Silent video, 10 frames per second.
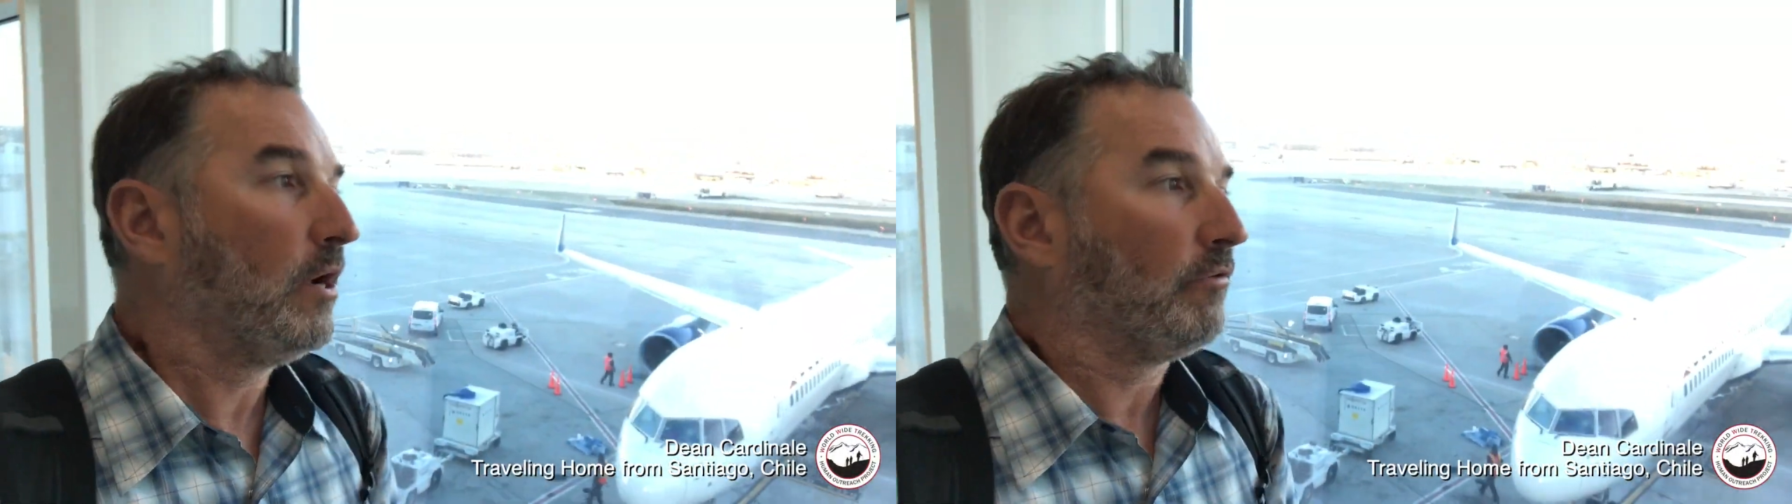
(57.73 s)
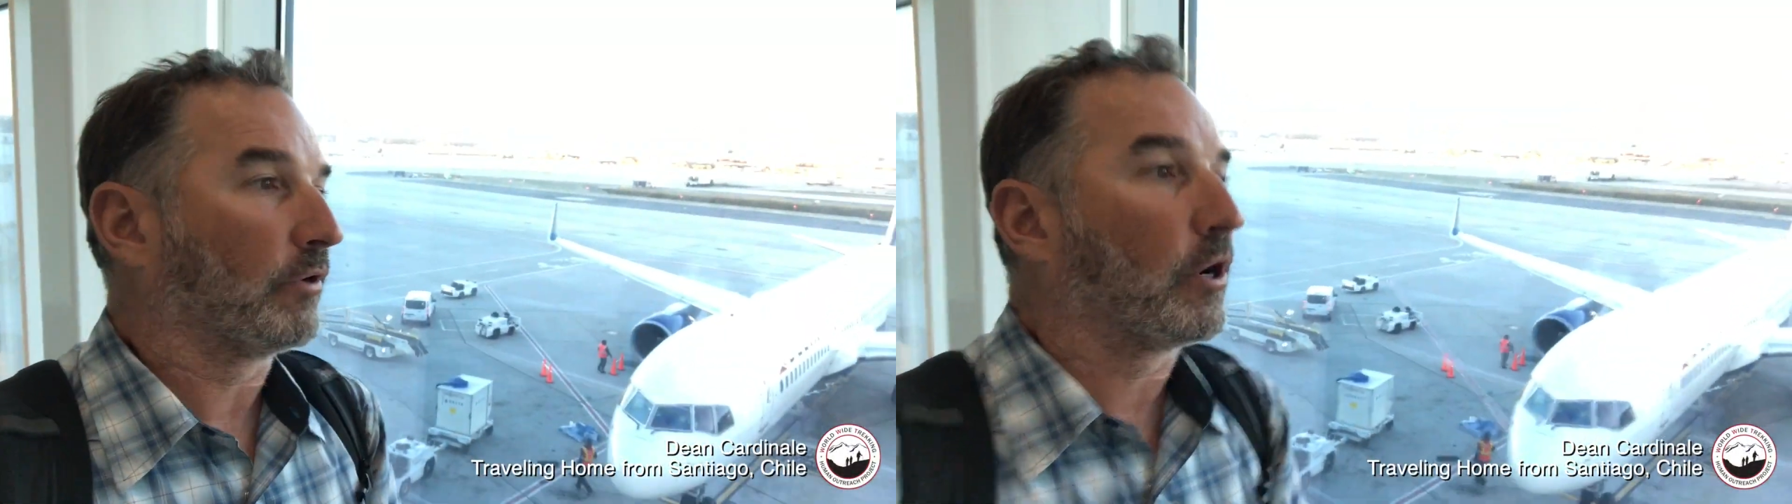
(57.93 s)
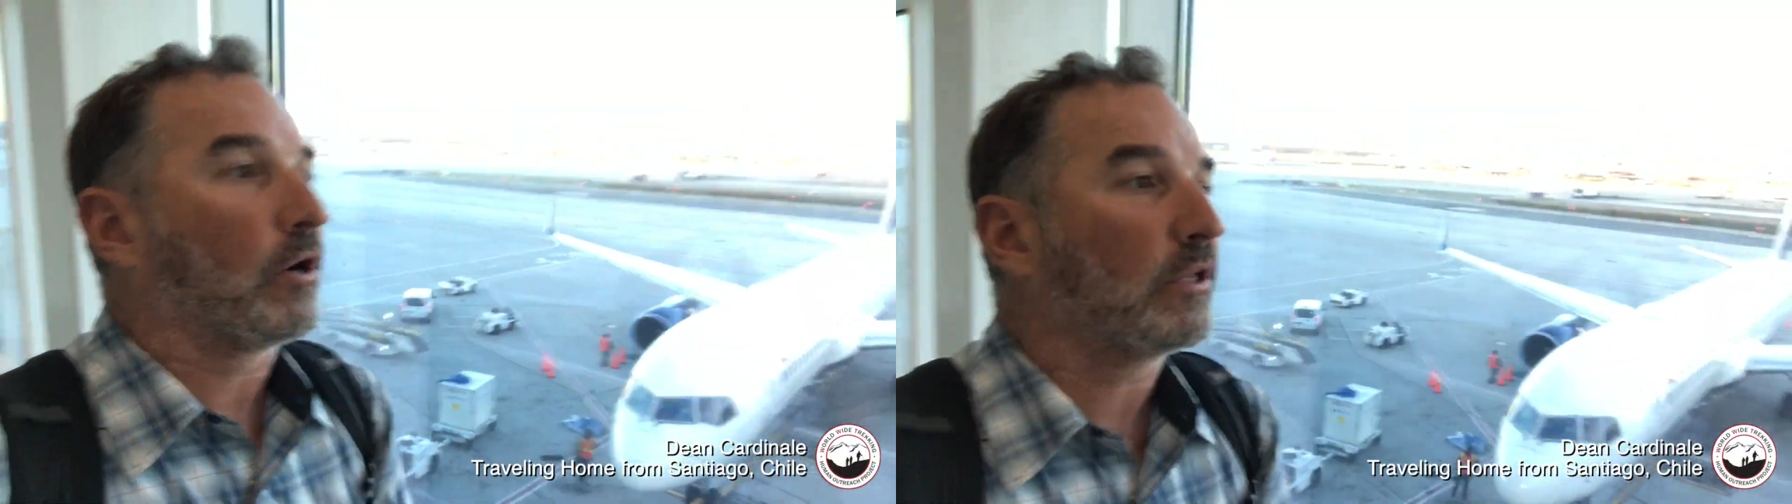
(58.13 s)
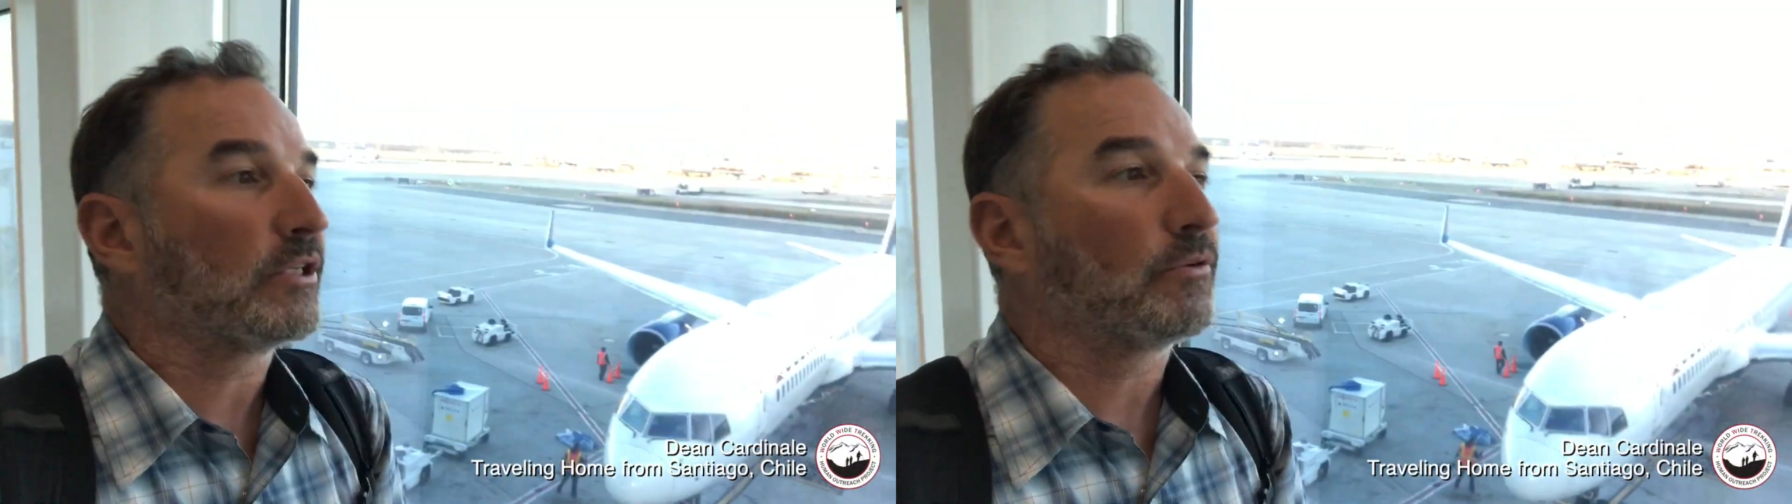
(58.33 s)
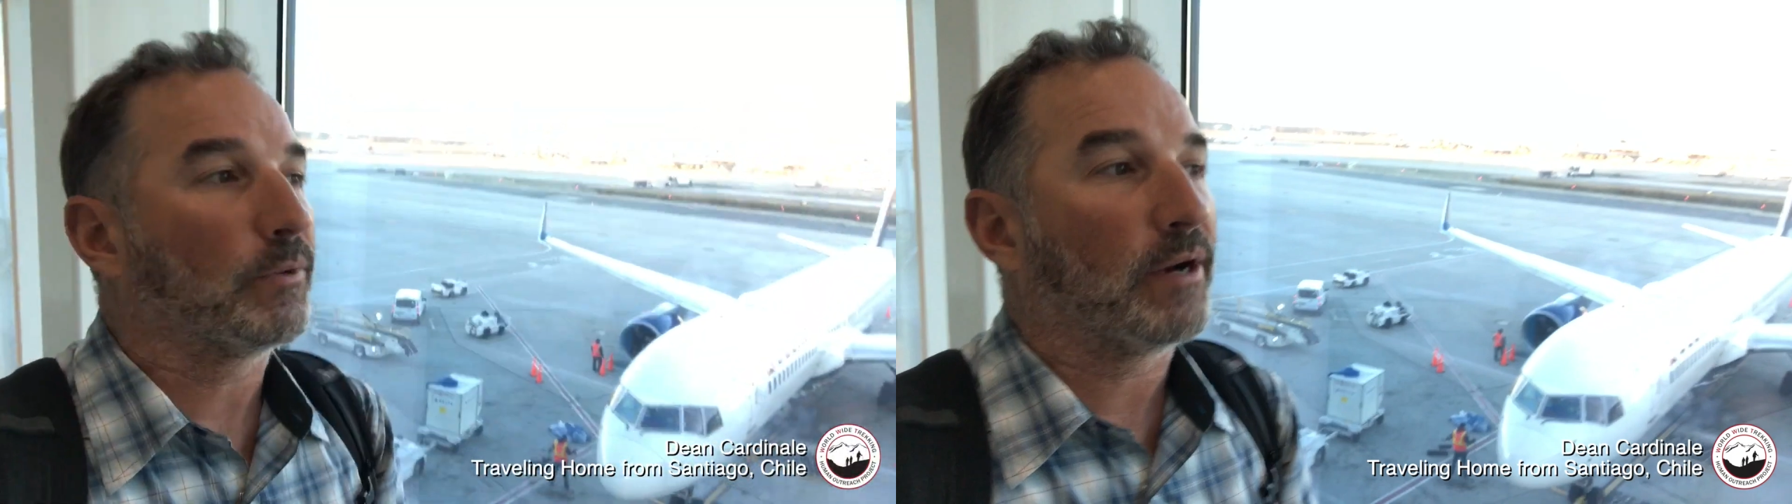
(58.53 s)

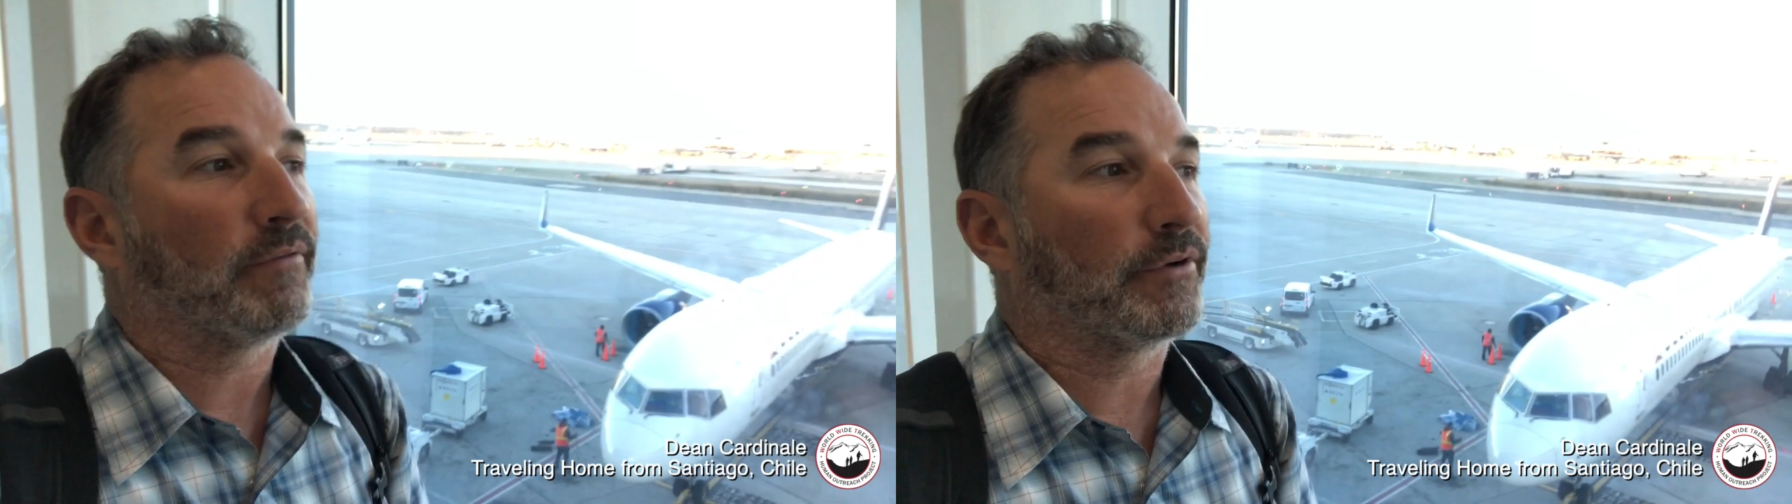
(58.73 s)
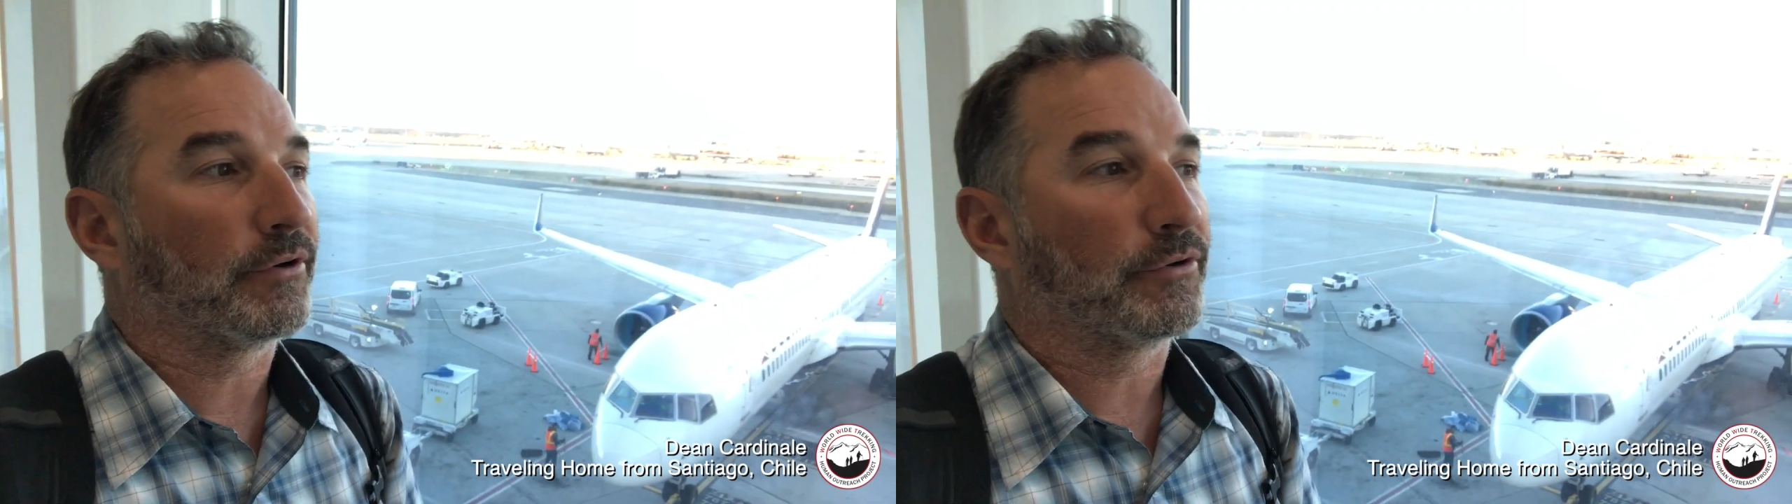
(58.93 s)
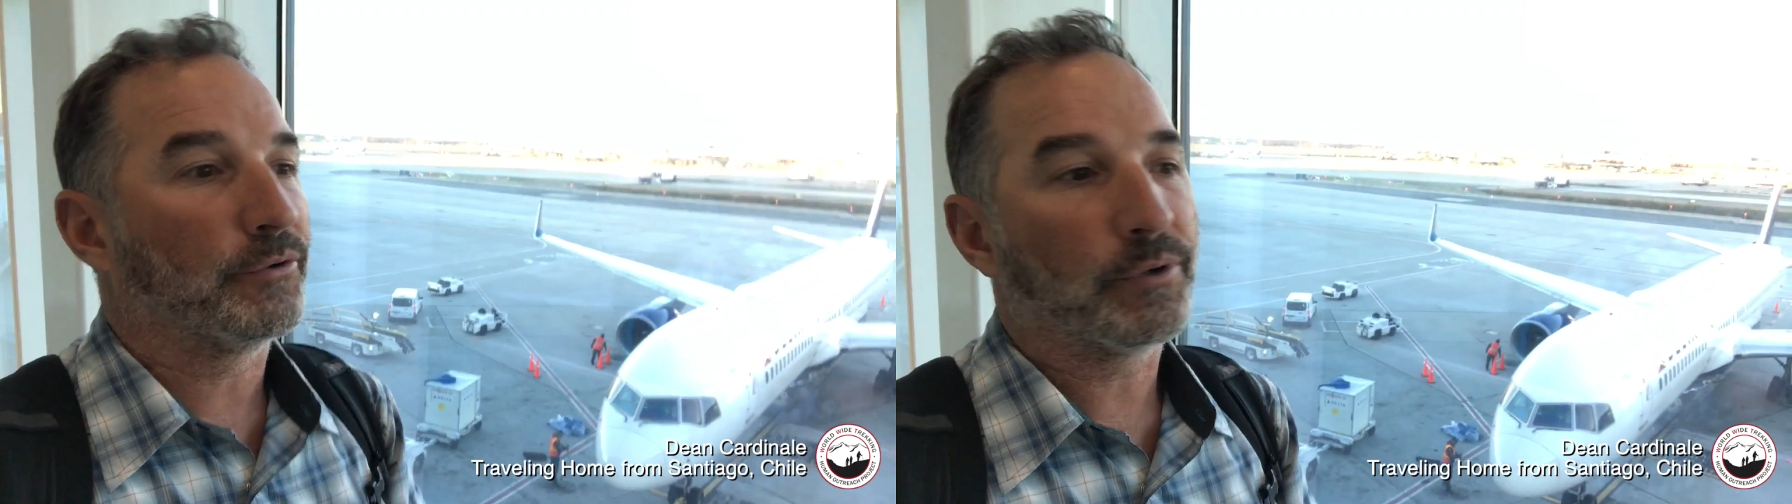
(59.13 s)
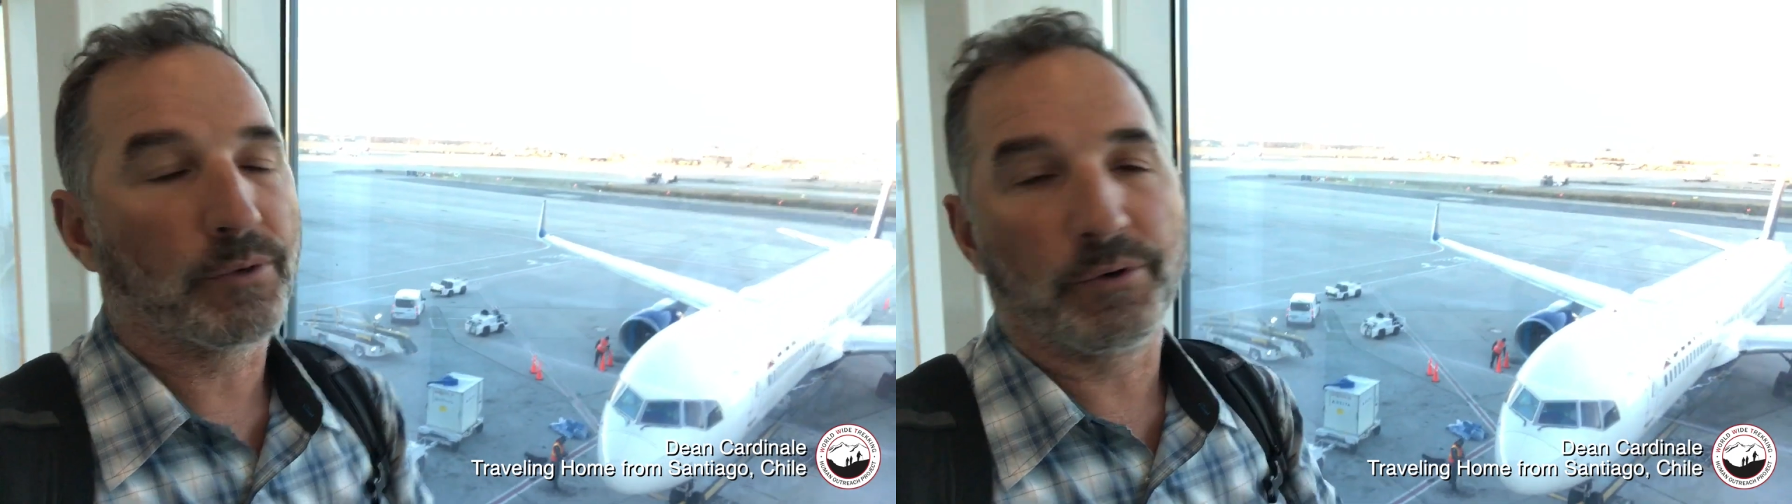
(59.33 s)
Regardless of whatever you're doing,